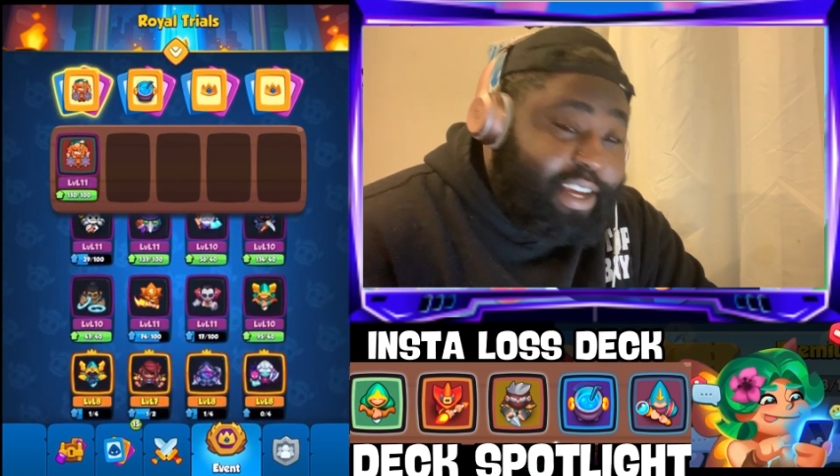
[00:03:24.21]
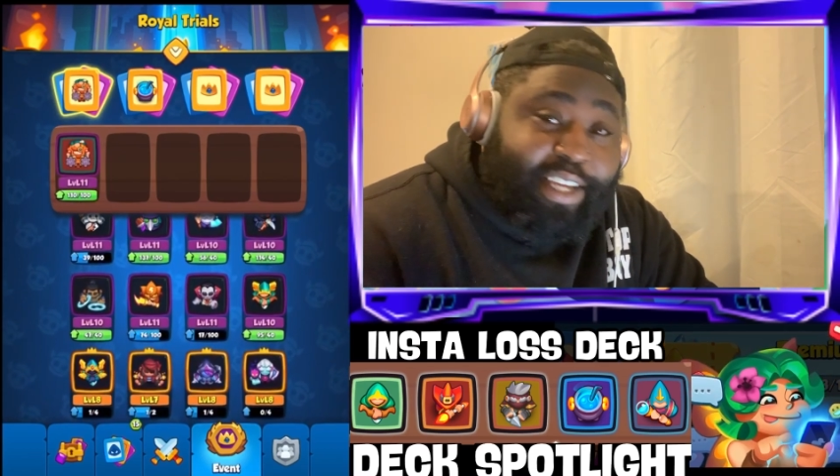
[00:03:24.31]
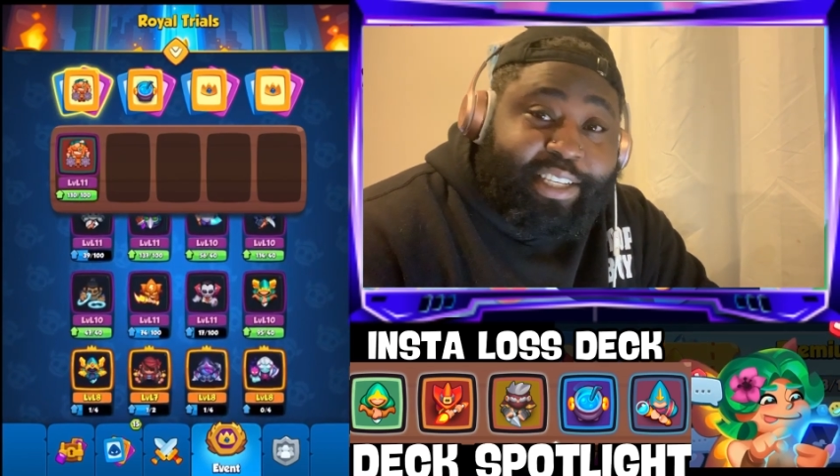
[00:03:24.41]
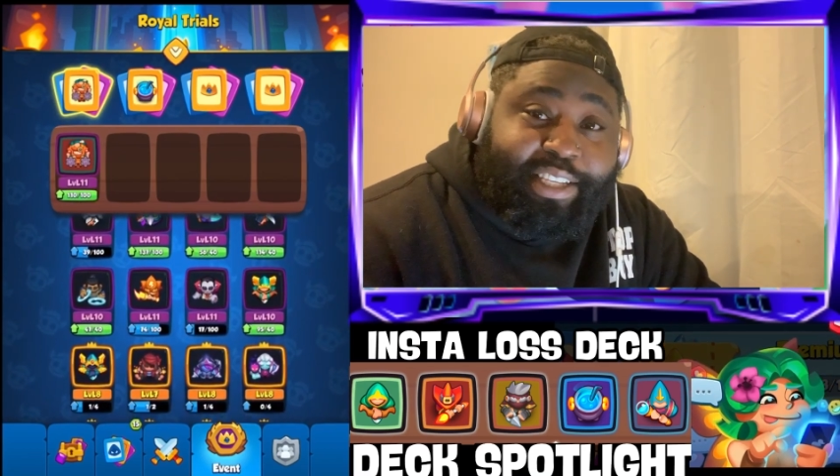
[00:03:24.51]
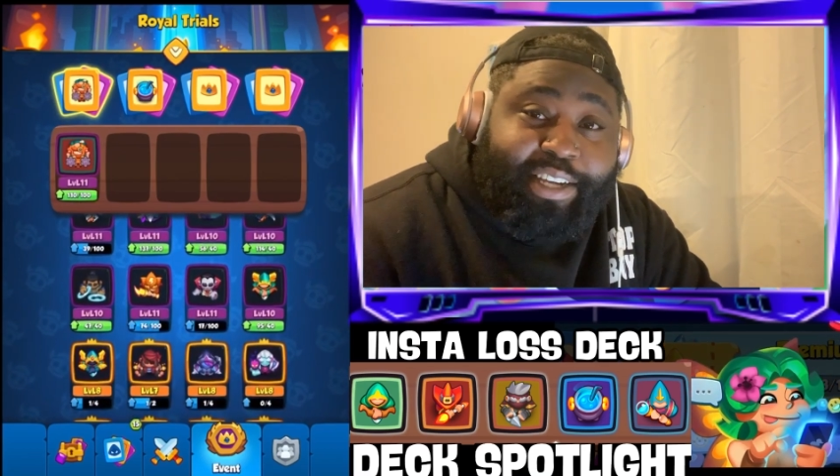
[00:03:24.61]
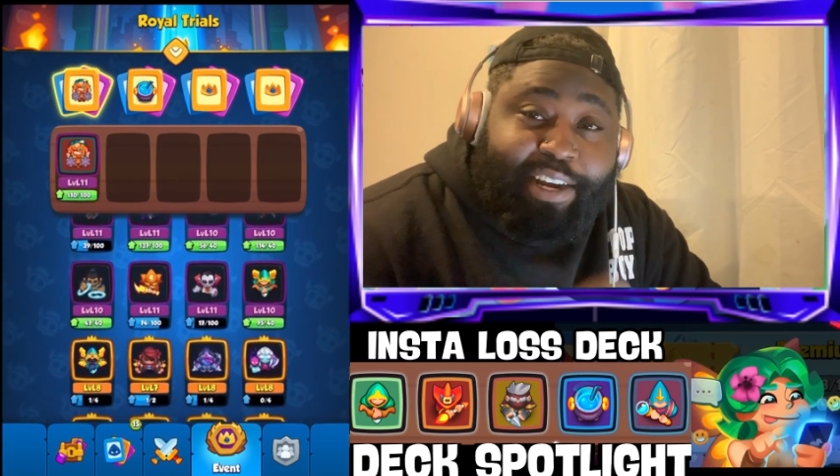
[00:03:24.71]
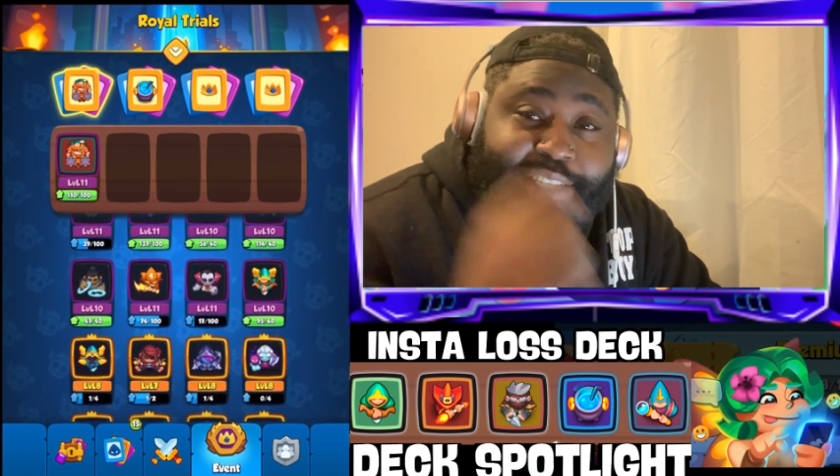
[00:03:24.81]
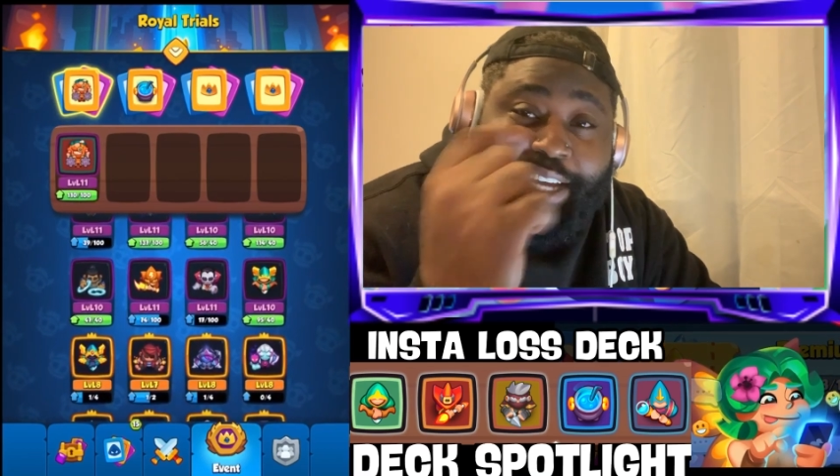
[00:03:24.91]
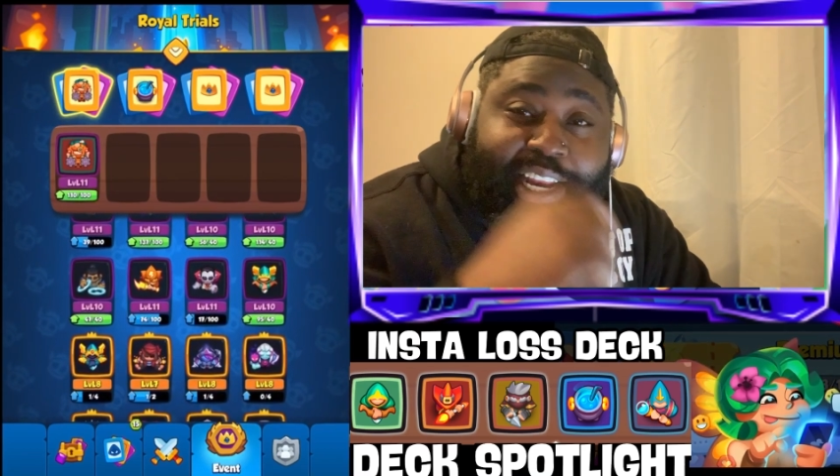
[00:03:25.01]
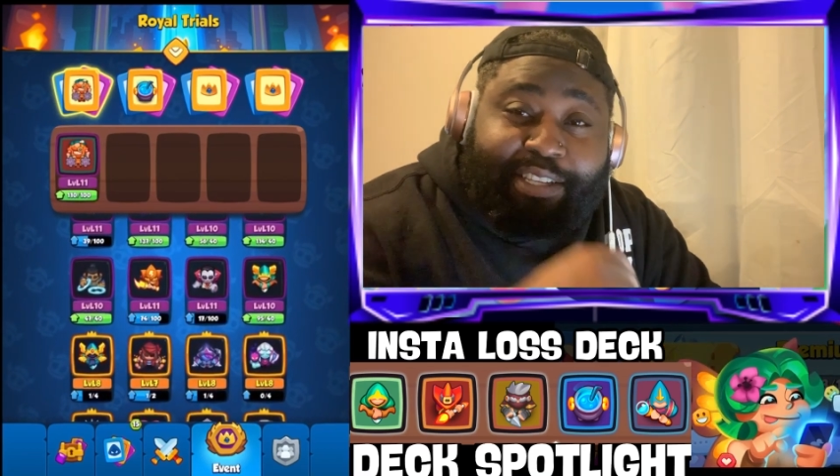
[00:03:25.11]
it's in the
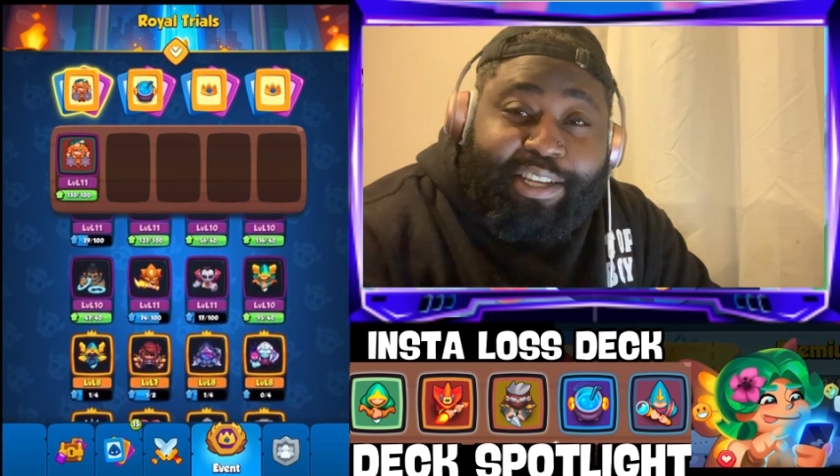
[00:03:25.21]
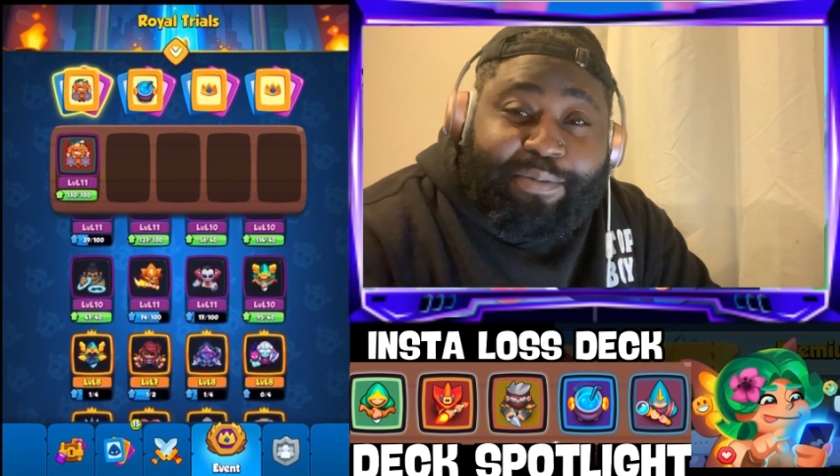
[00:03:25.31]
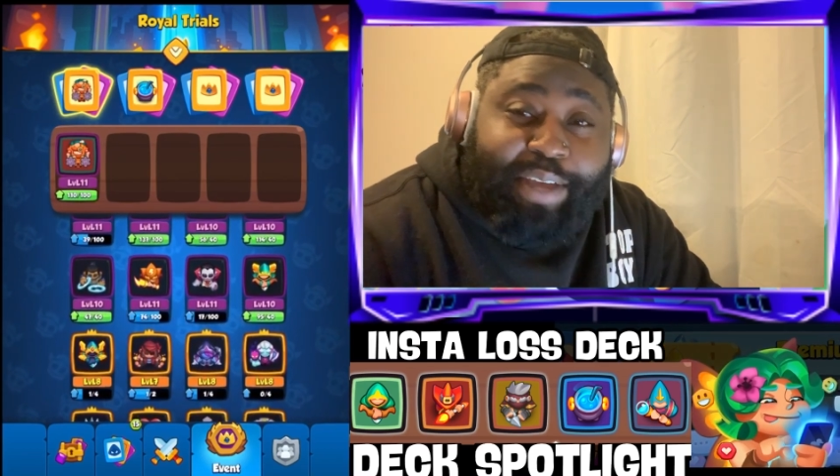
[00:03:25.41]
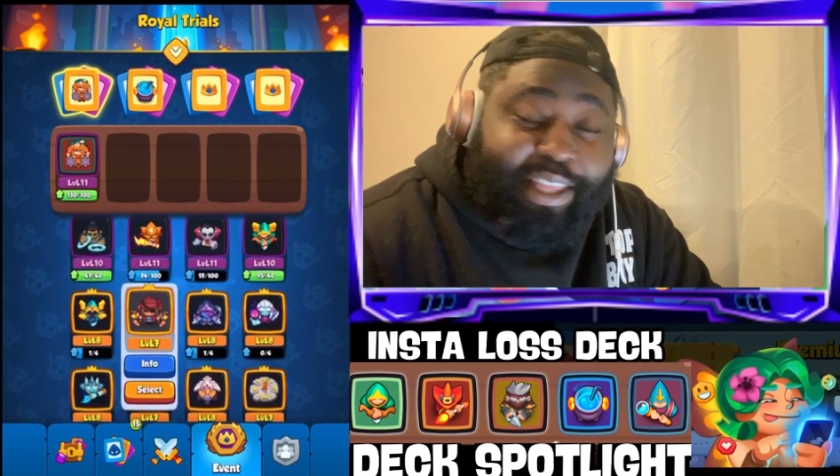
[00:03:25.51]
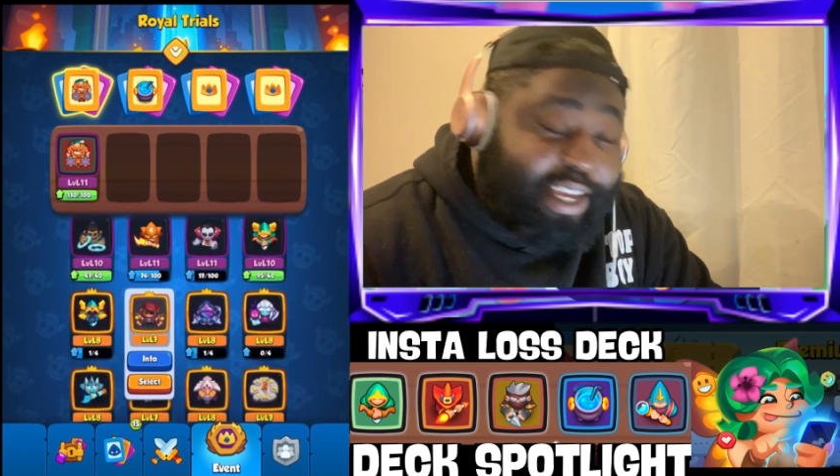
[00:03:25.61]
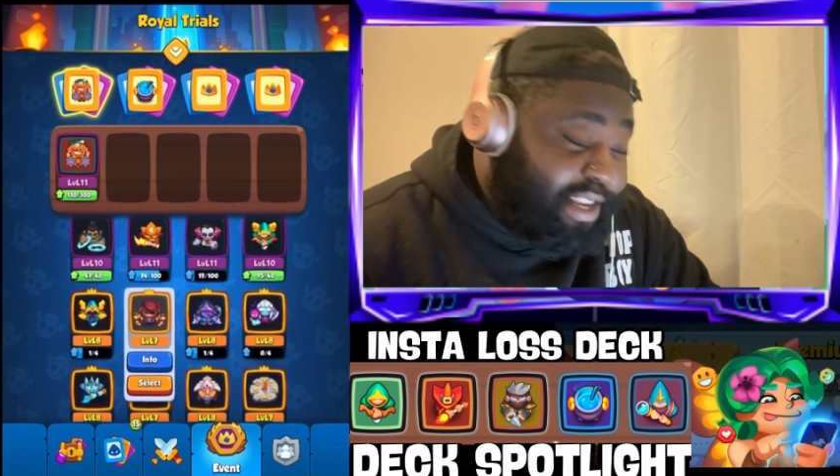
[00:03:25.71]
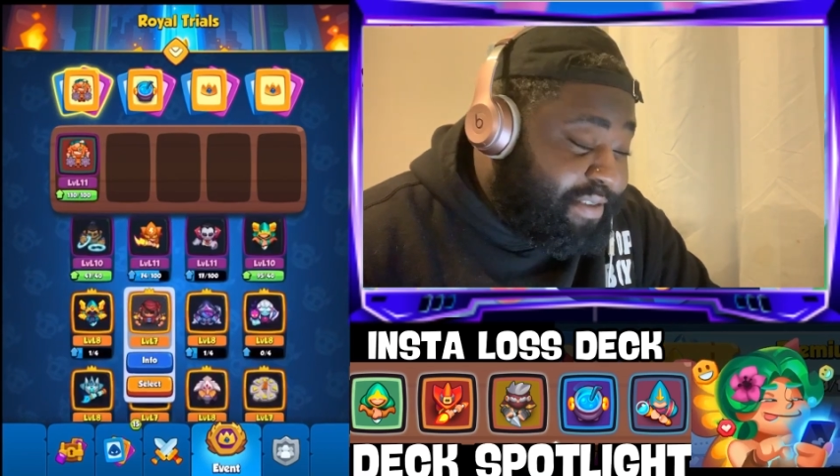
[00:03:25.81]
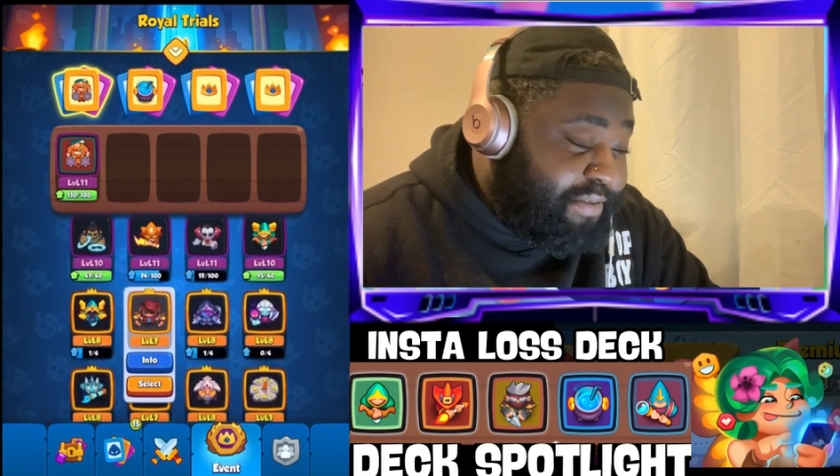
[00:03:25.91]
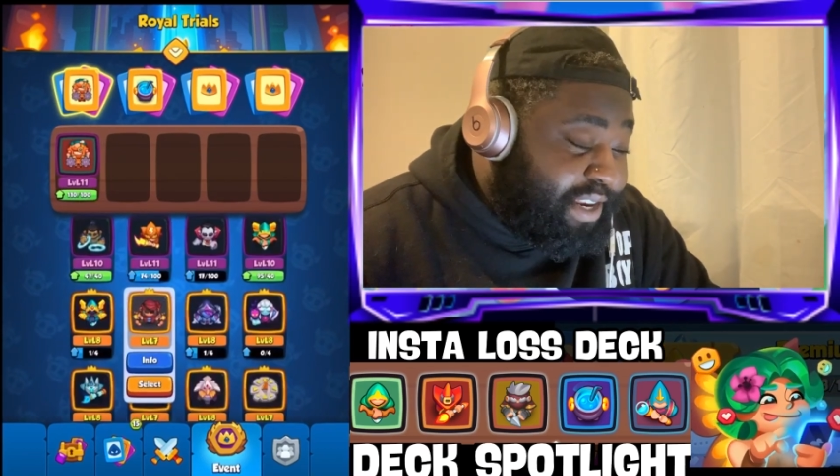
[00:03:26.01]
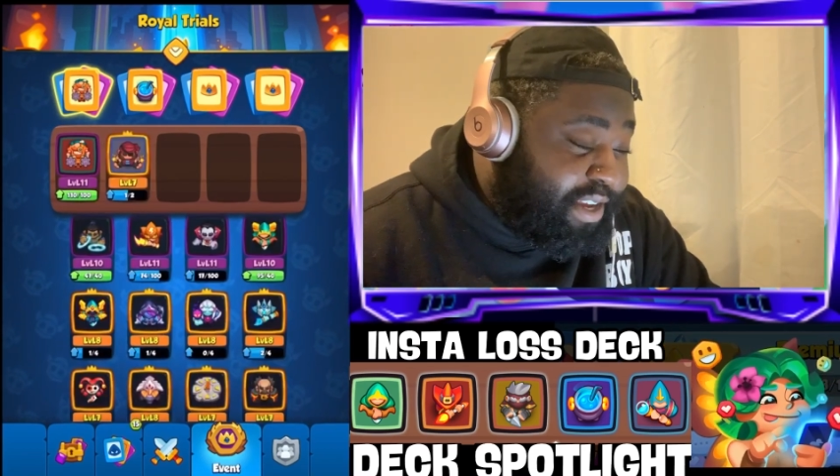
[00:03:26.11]
cards, and it's going to be at the end of the
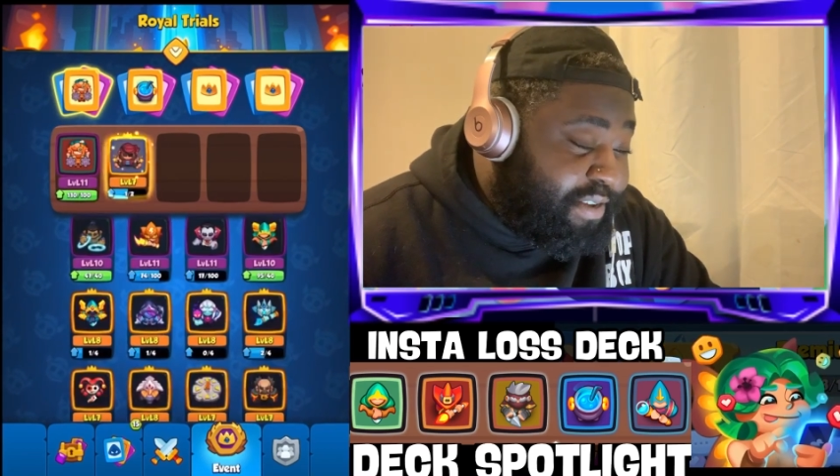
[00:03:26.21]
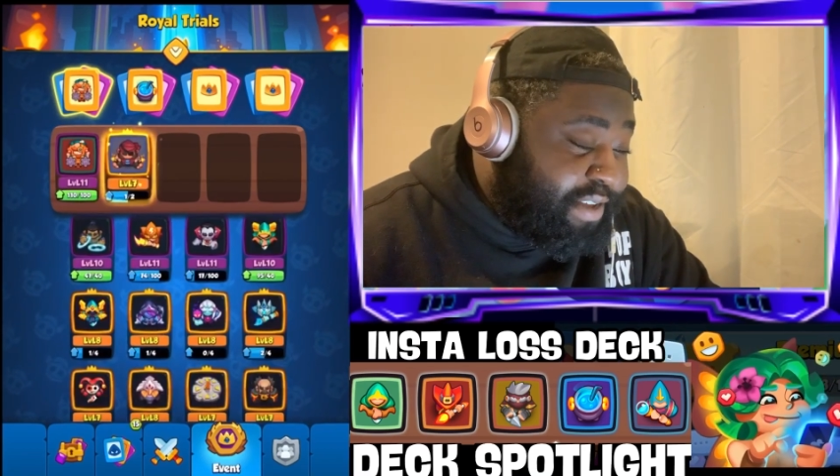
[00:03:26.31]
video.